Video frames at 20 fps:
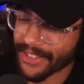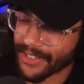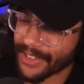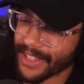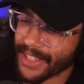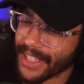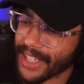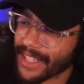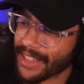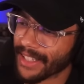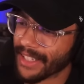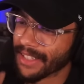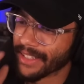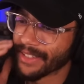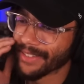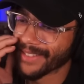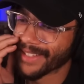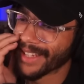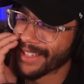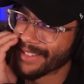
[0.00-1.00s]
or anything at the end.
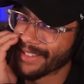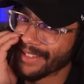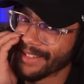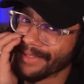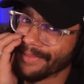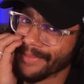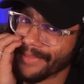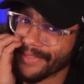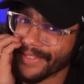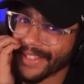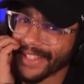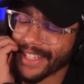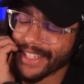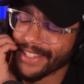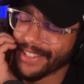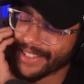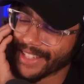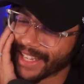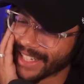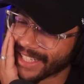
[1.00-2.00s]
Sometimes these movies they
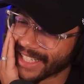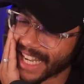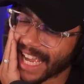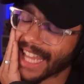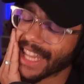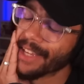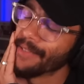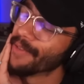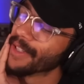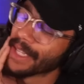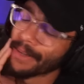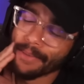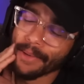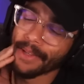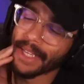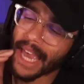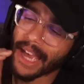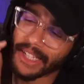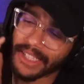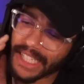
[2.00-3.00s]
do that shit. I love when they
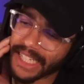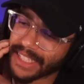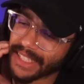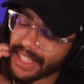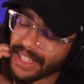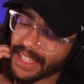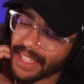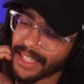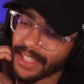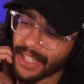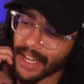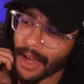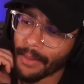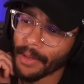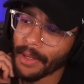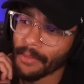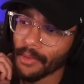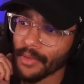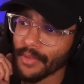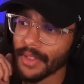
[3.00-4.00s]
put outtakes at the end of
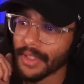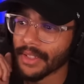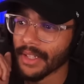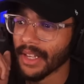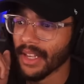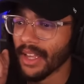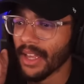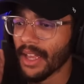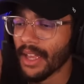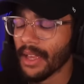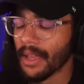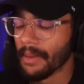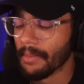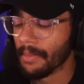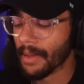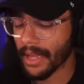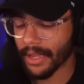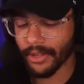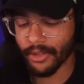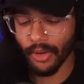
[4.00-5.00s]
comedy movies.
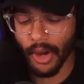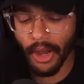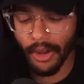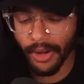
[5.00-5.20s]
But Grown